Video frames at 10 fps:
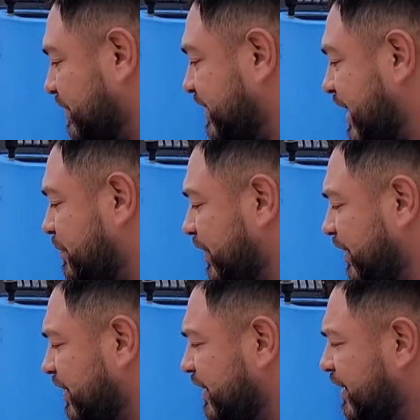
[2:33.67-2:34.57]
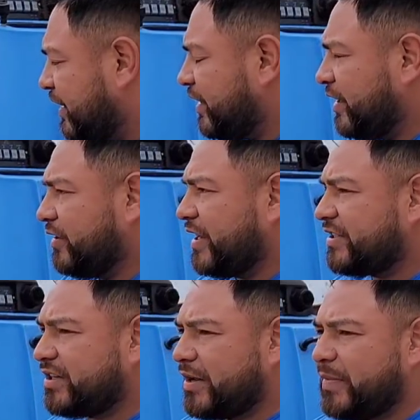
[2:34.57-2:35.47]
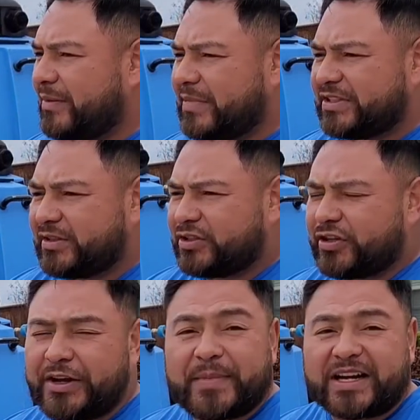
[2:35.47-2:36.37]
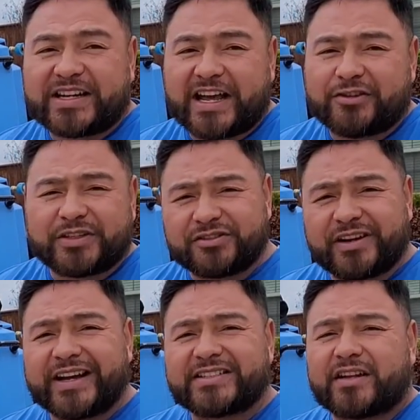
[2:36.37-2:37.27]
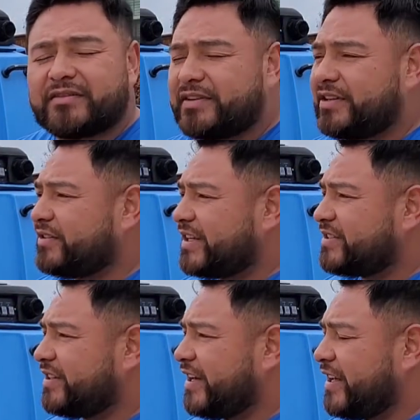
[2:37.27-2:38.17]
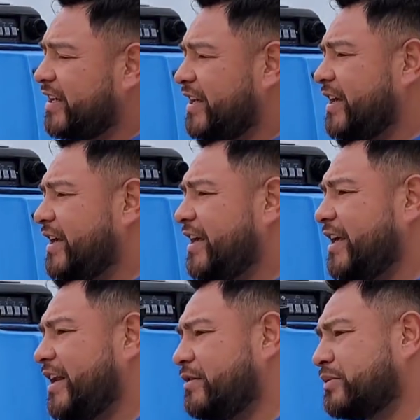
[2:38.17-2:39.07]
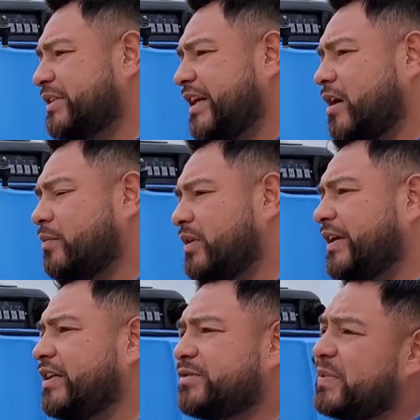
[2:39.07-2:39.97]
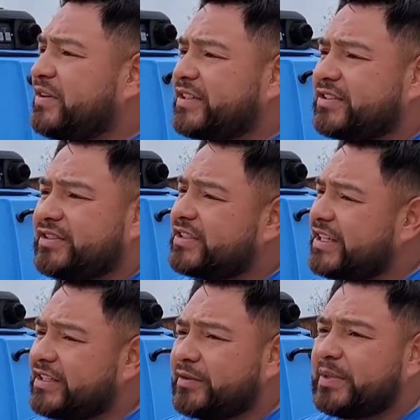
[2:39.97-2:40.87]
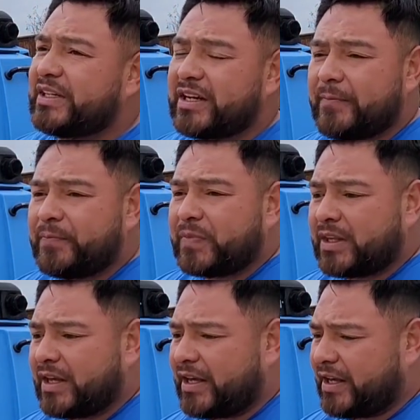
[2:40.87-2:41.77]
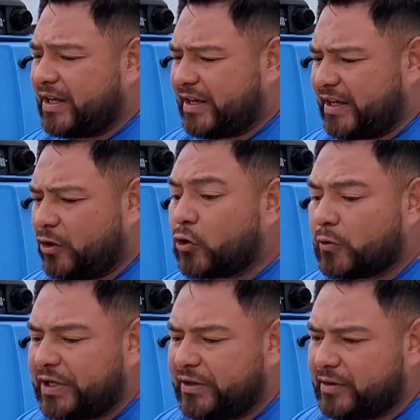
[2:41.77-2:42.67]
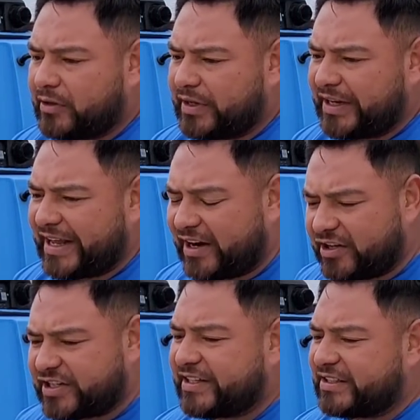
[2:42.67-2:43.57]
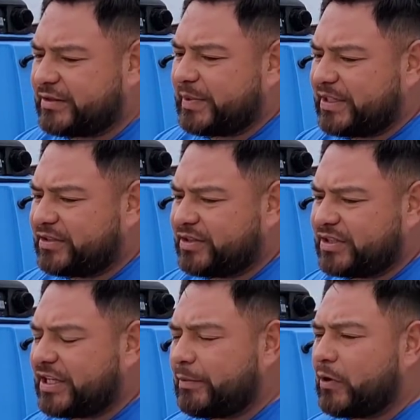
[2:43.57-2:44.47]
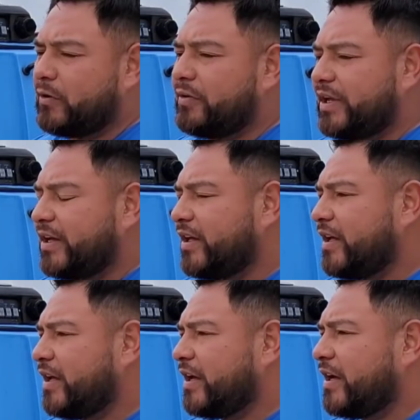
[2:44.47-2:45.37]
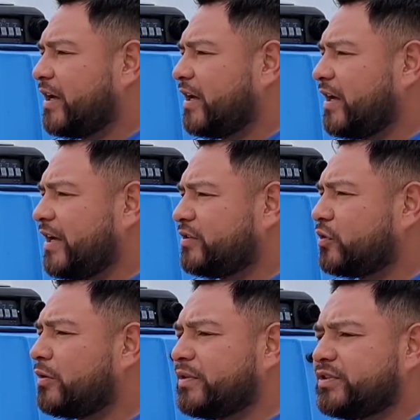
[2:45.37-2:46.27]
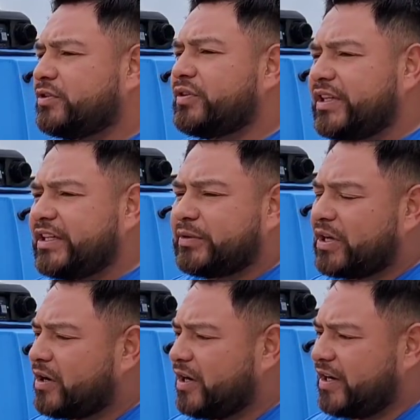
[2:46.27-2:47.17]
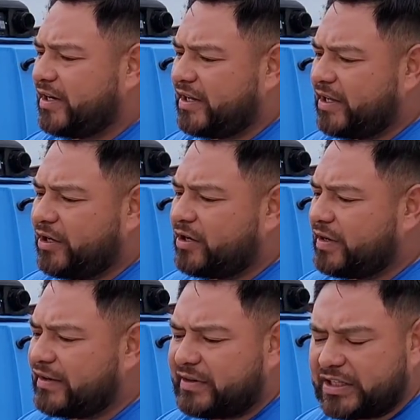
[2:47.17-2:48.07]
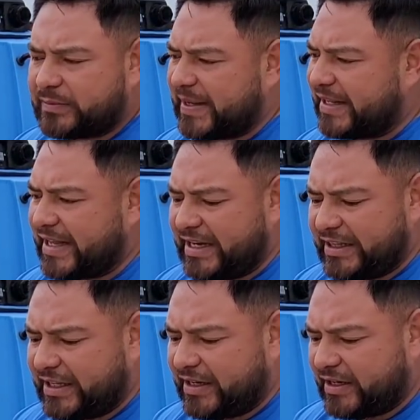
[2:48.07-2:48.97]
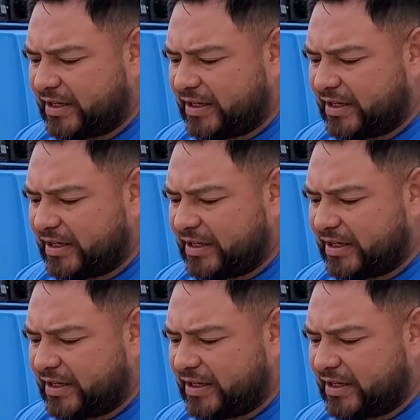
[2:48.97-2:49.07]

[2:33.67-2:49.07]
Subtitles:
just happy. You know, yesterday I met Mr. Trey McDaniel, as you guys saw the video yesterday, and it was a humbling experience to just get to meet a local hero, and it energizes me to just keep going and to always do things with heart, and, you know, never expect anything